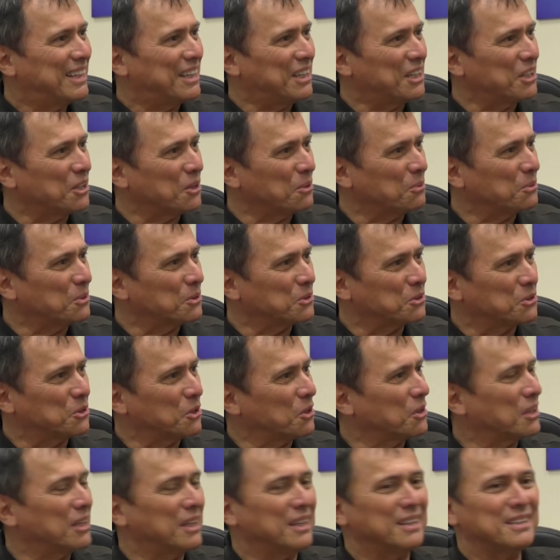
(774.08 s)
You know, we're
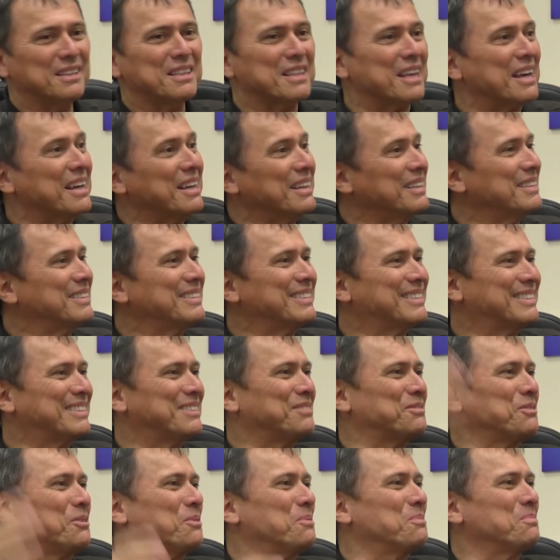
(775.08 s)
trucking
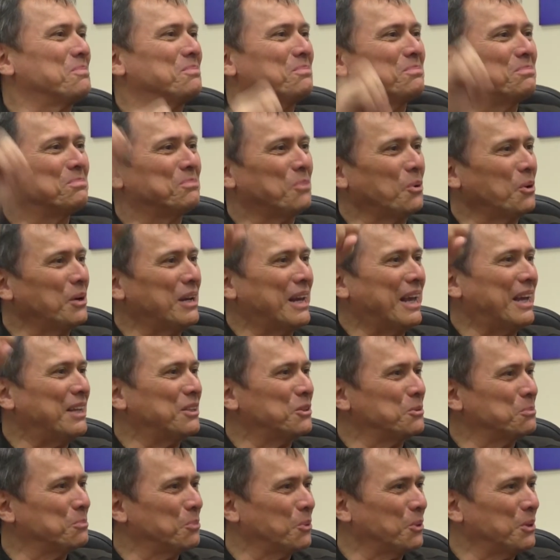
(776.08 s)
things from point
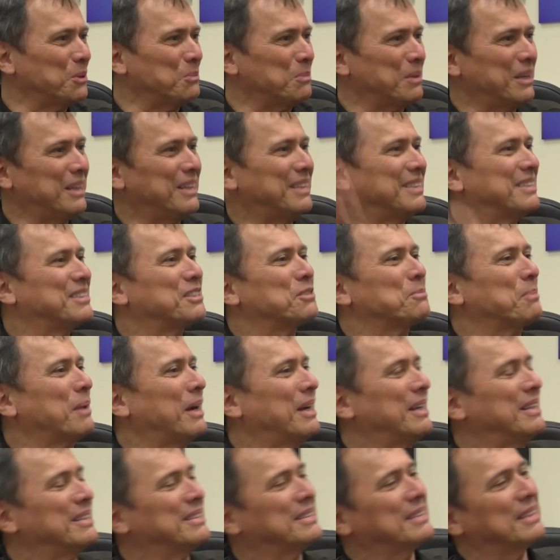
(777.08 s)
A to point B in
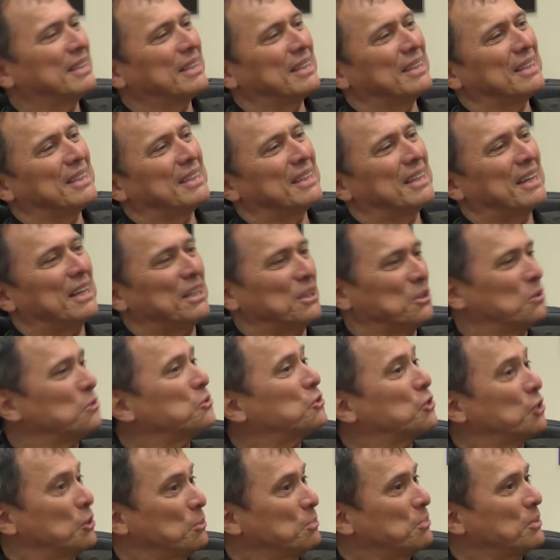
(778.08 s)
space a
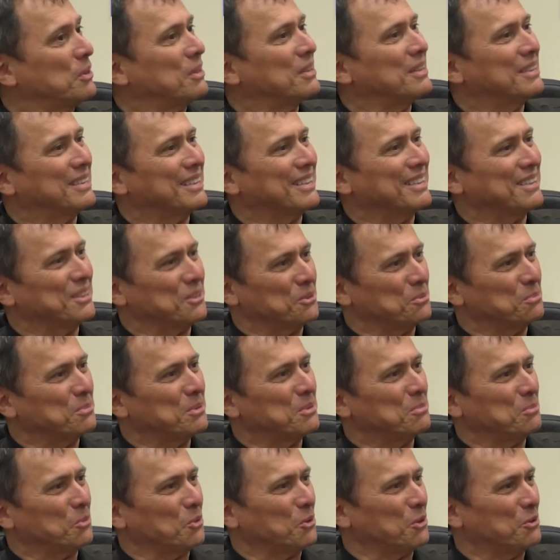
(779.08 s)
little cheaper and a little
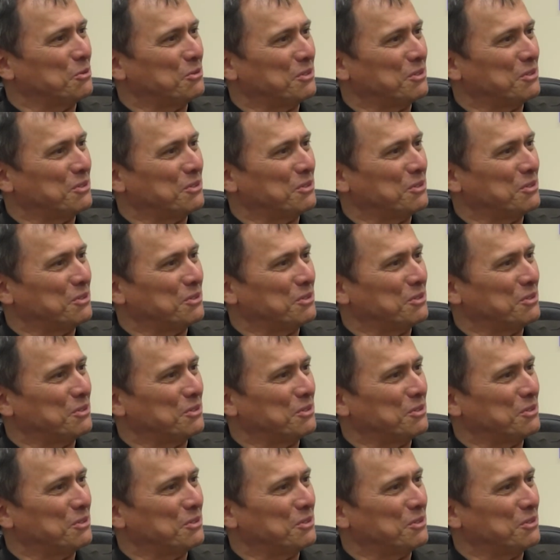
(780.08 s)
bit more